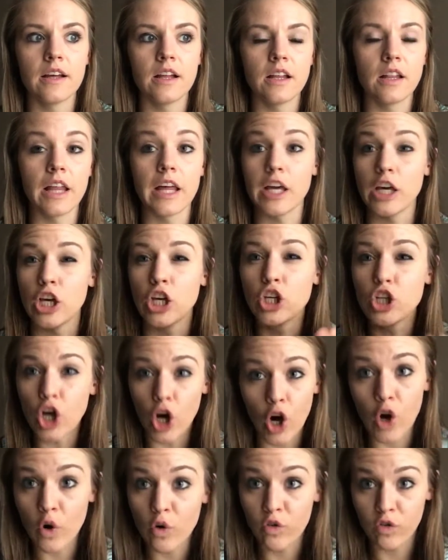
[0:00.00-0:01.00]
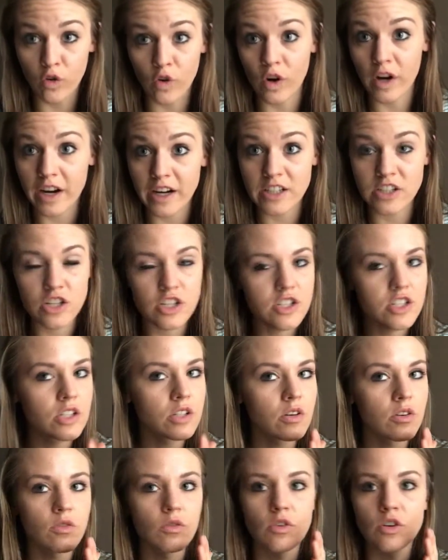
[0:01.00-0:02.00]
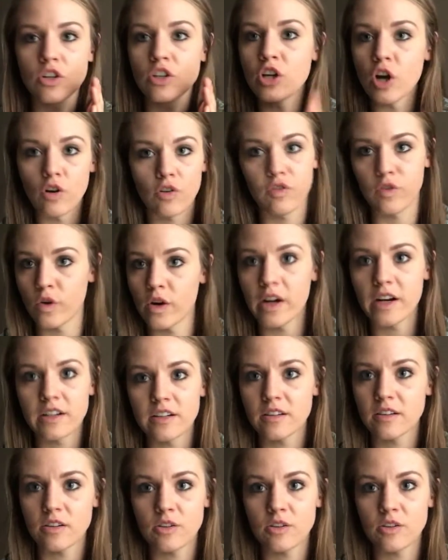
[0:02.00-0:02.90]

like go for it. Just go for it.